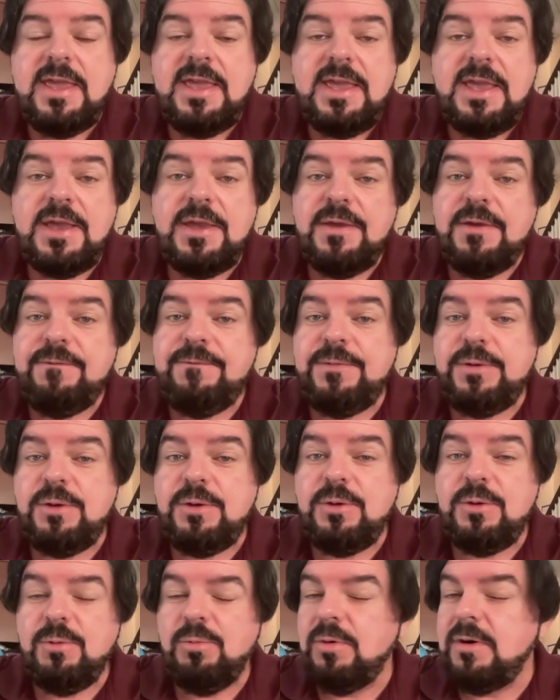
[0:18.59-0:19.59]
If
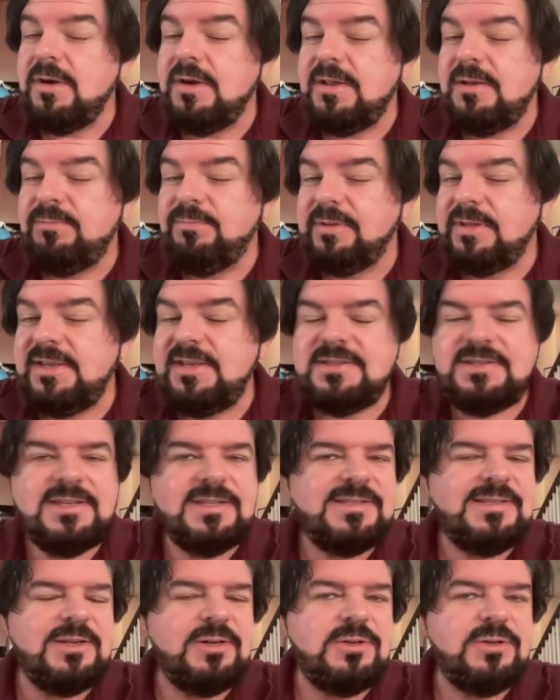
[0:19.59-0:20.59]
you would, please
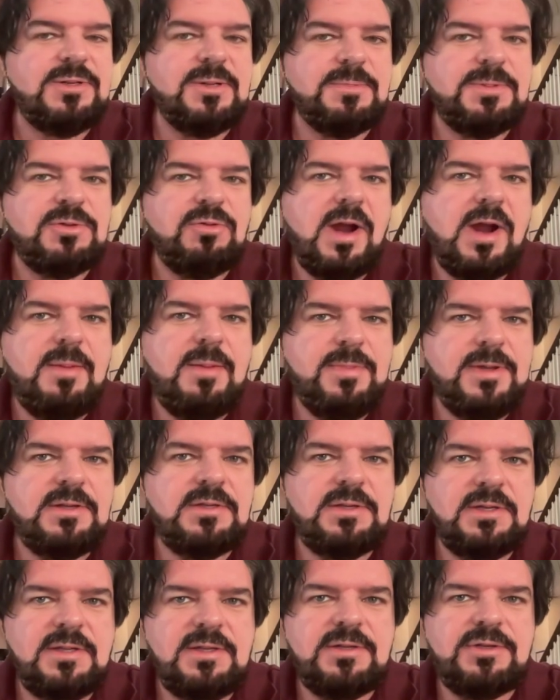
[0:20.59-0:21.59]
consider subscribing
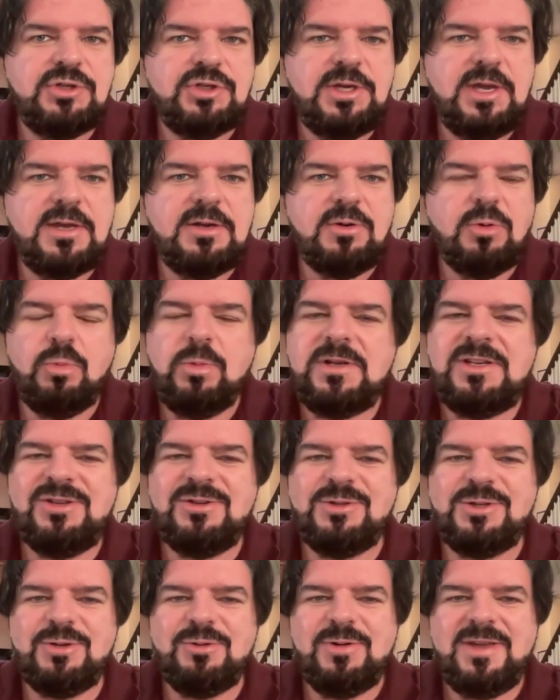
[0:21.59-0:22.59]
to this channel. When you
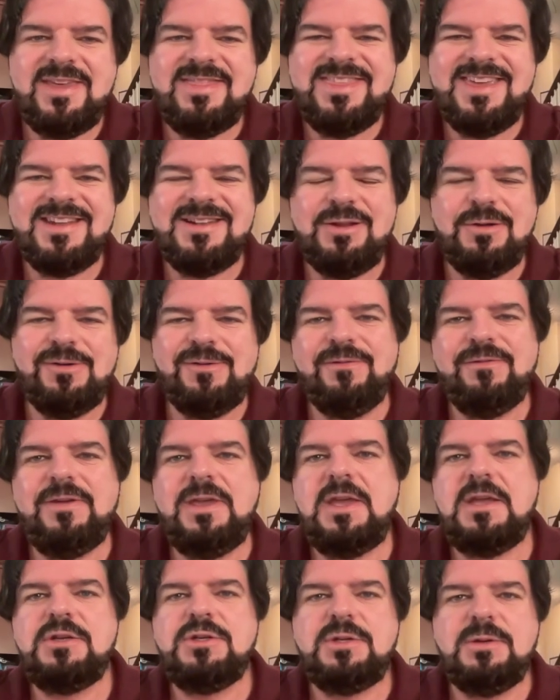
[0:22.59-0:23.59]
do, hit that
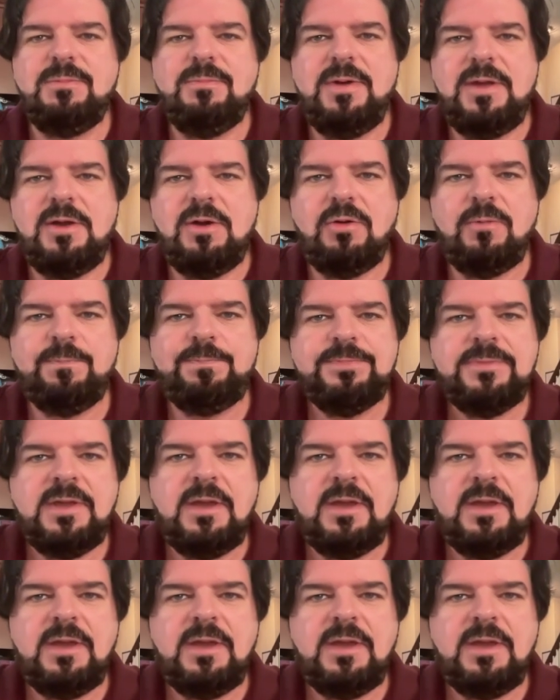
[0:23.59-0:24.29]
notification bell.